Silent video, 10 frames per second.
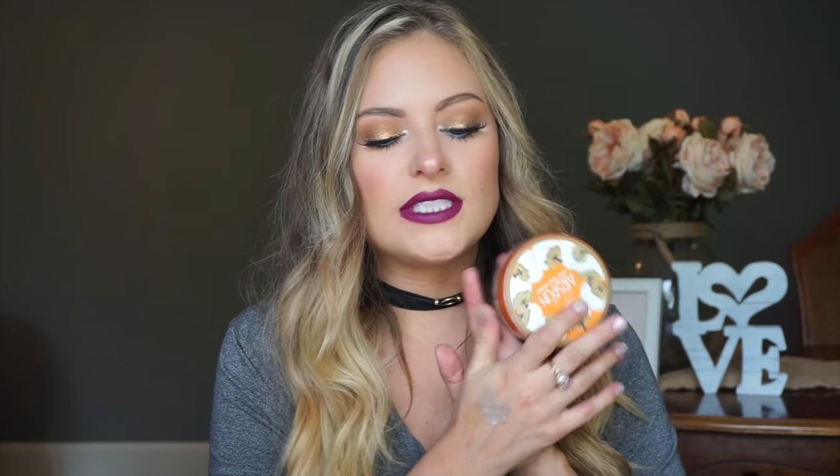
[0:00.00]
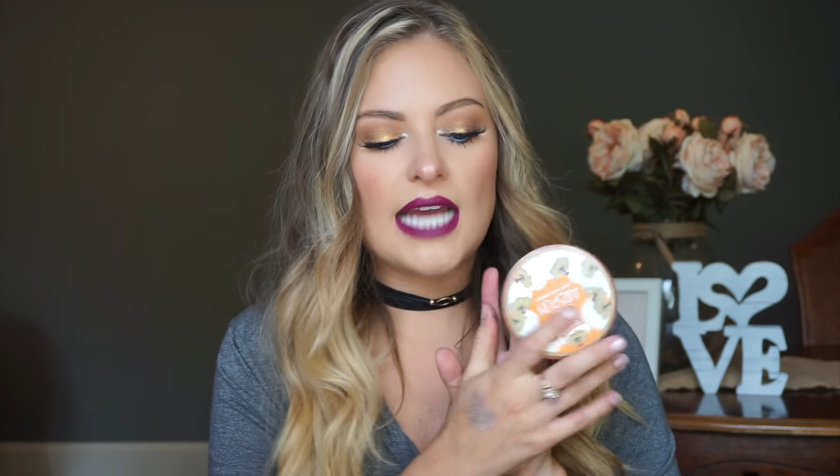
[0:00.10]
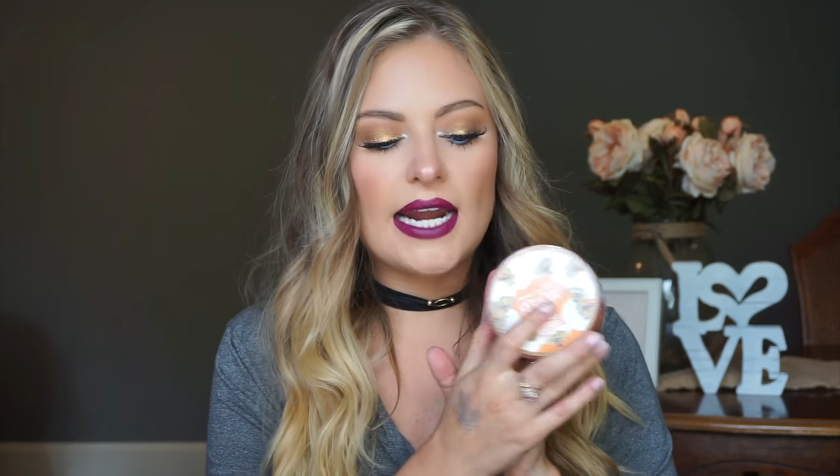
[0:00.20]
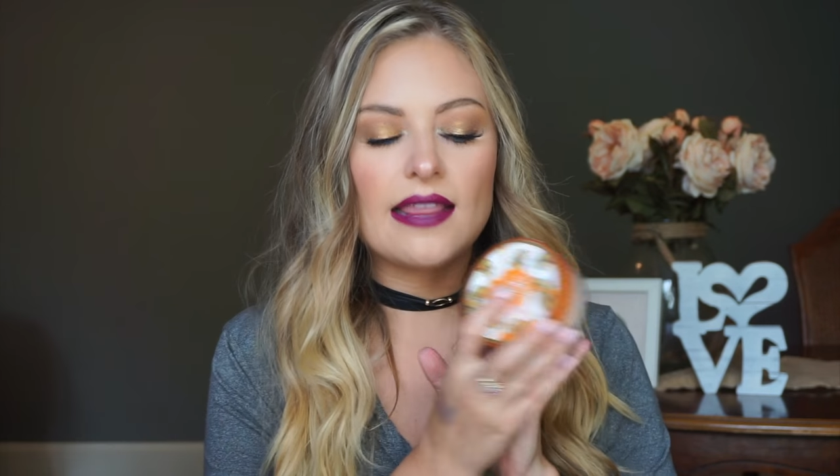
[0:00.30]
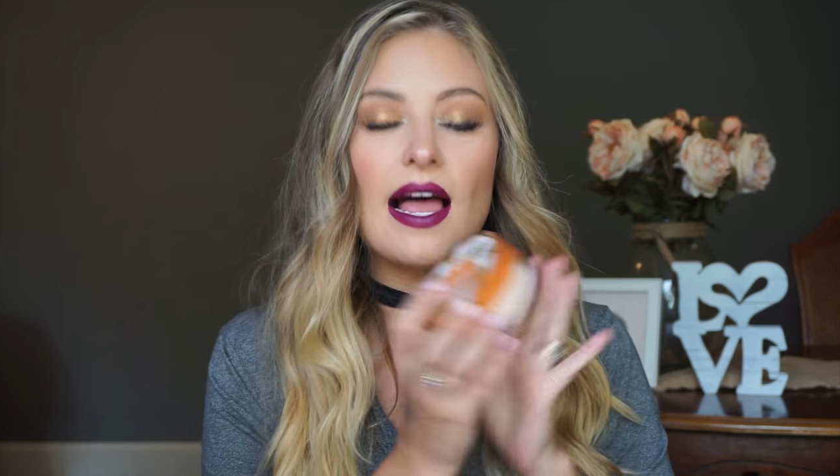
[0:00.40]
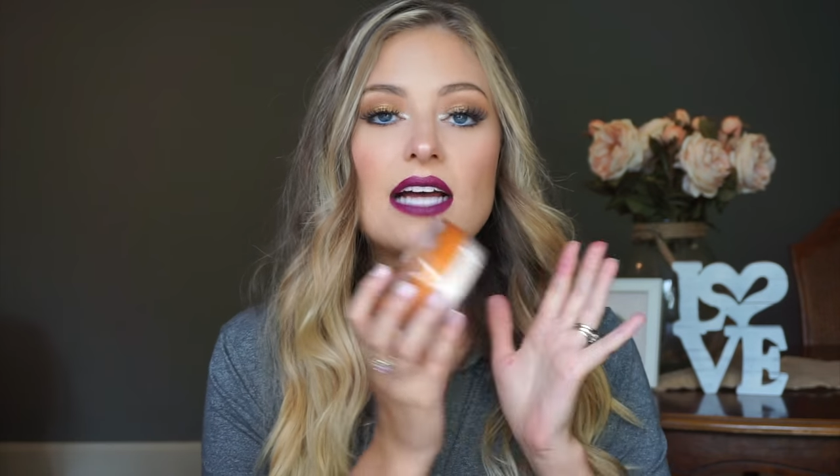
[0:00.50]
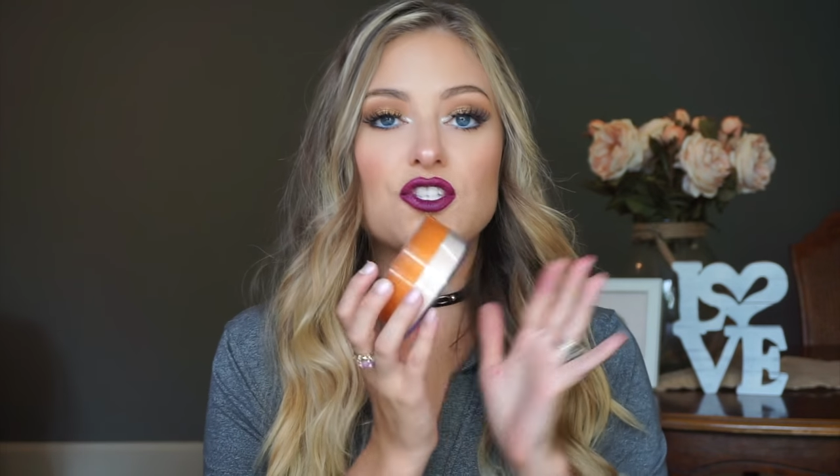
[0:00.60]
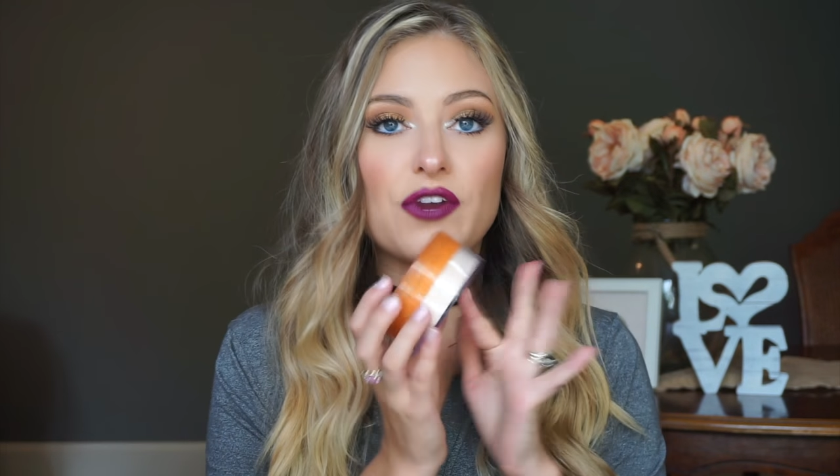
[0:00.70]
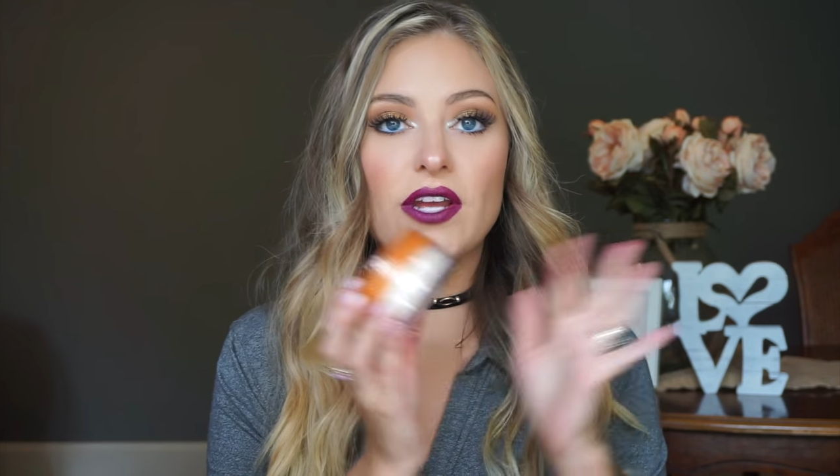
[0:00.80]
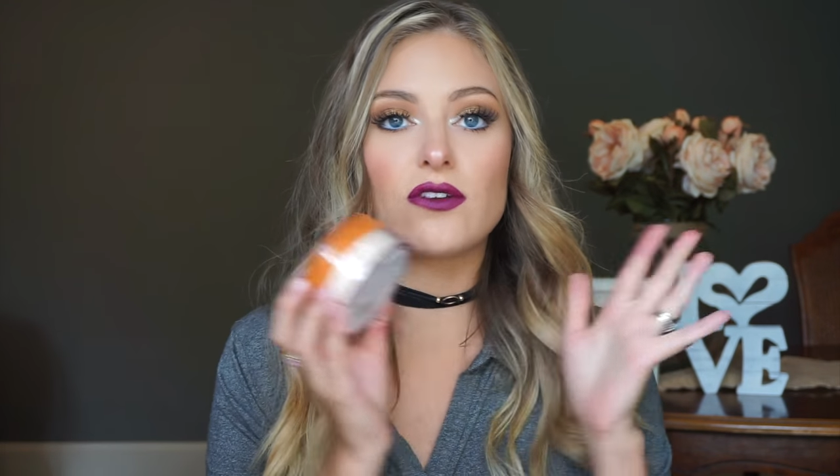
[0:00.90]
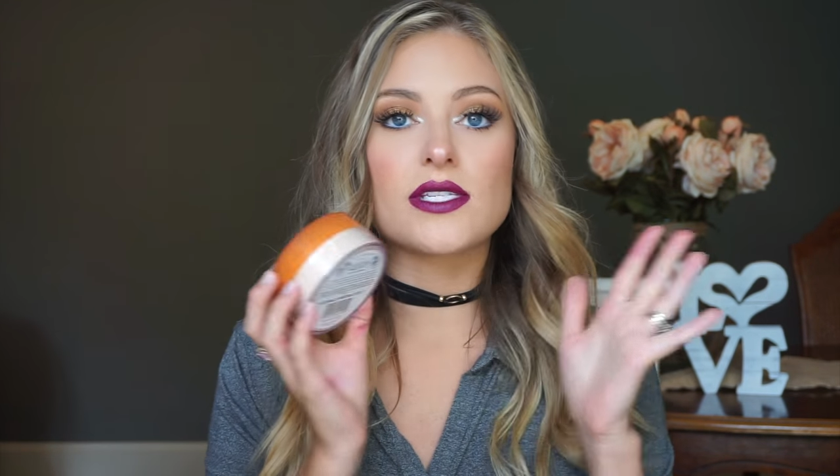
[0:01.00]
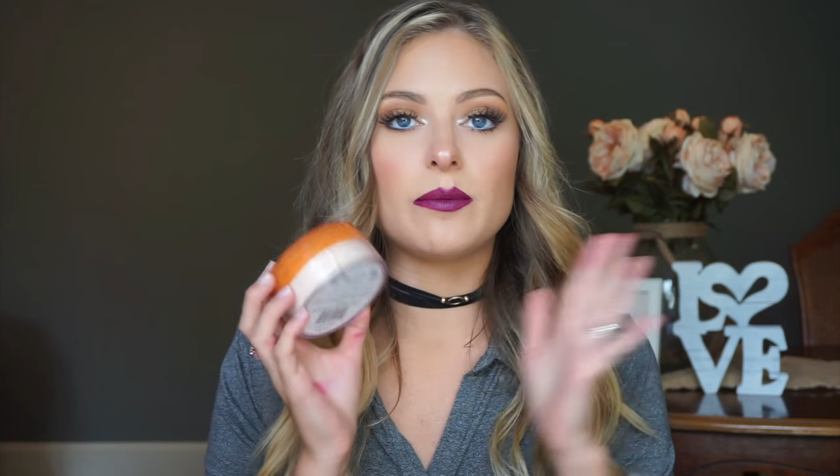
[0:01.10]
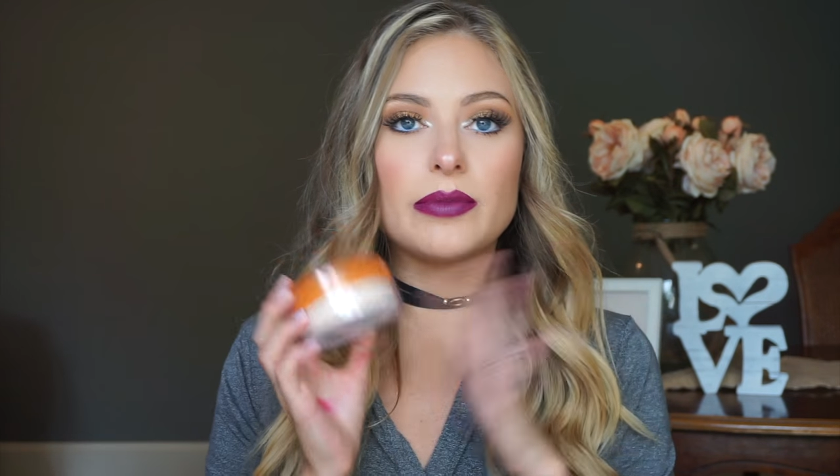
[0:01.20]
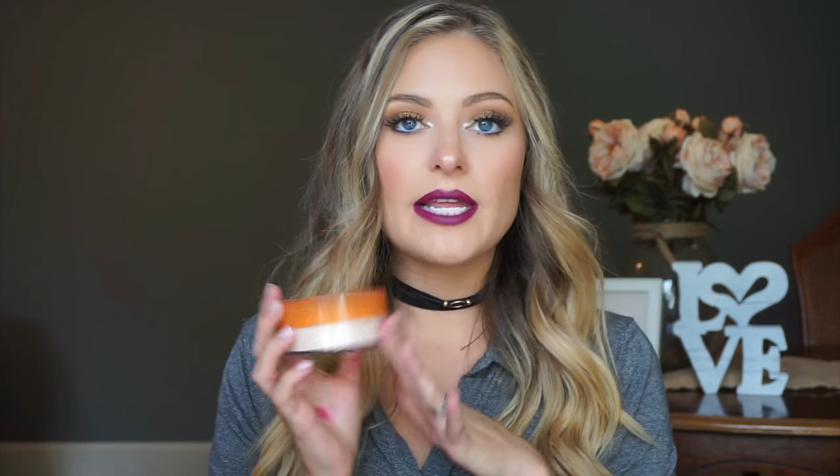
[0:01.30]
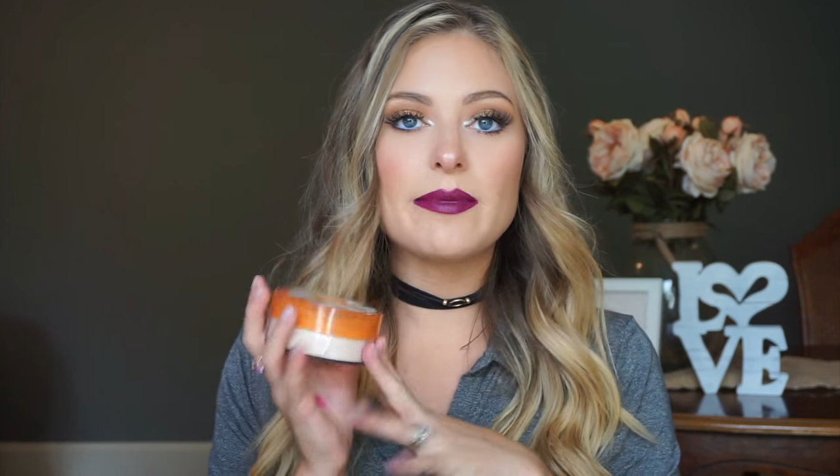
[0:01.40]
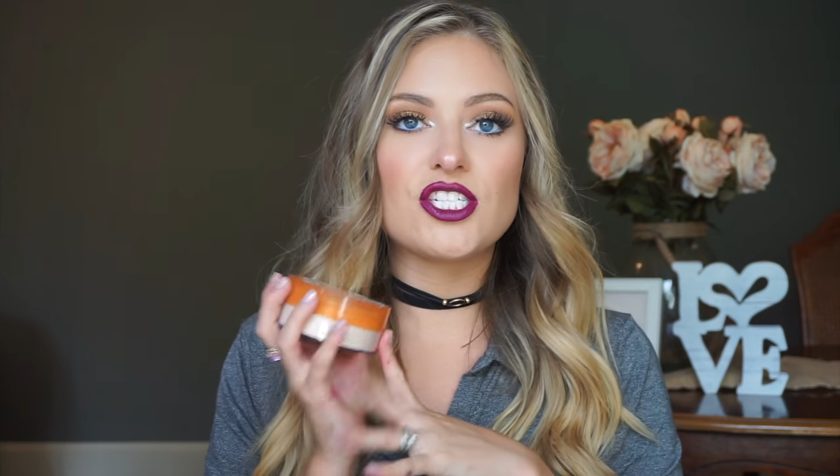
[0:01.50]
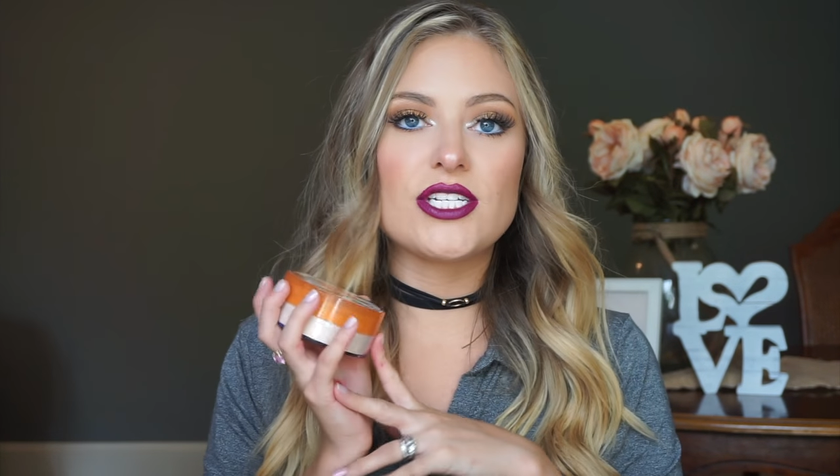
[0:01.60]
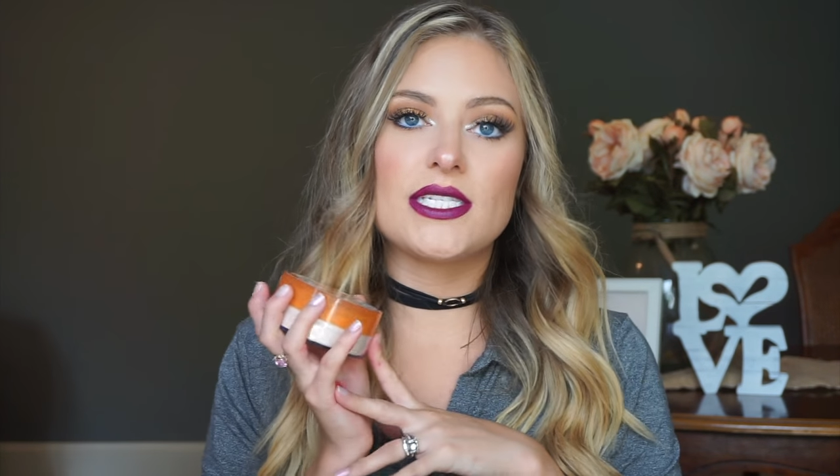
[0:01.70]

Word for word: tiny lines, wrinkles, and blemishes